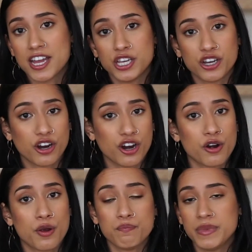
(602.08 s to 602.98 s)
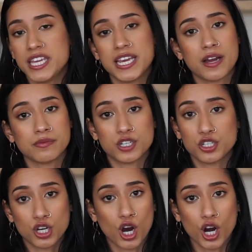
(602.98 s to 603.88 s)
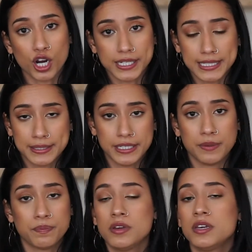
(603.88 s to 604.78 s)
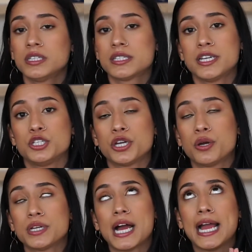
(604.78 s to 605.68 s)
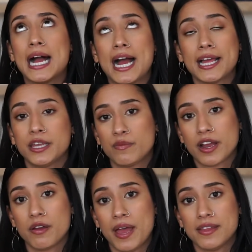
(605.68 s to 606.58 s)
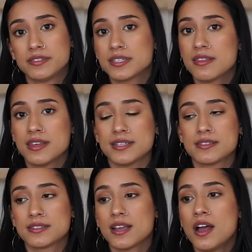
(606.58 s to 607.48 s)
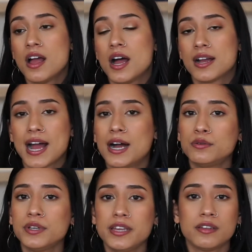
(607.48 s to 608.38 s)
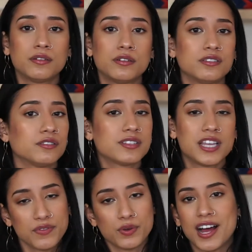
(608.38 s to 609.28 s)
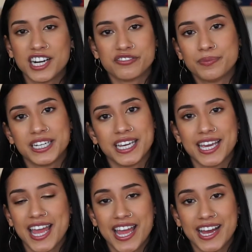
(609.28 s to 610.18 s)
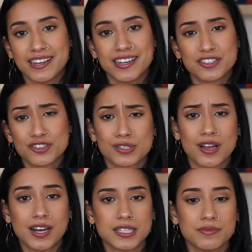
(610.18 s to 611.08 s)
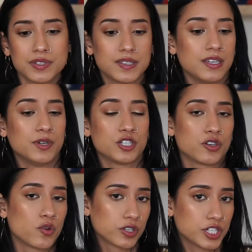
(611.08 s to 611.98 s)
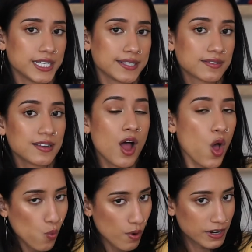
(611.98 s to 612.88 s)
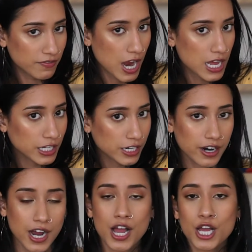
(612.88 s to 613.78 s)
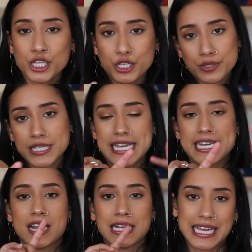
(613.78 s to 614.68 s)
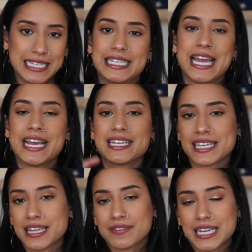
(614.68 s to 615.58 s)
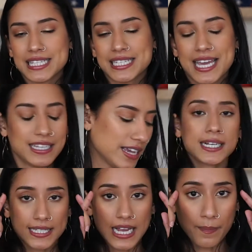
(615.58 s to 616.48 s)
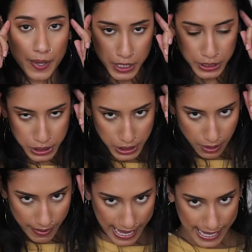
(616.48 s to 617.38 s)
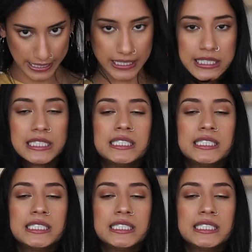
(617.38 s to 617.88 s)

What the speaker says: and you're medium to dark, deep skin tone, I highly recommend this account. It'll save you a lot of money, and it's just awesome to see a bunch of gorgeous women of color using Glossier because I love Glossier. Next up, to the bad.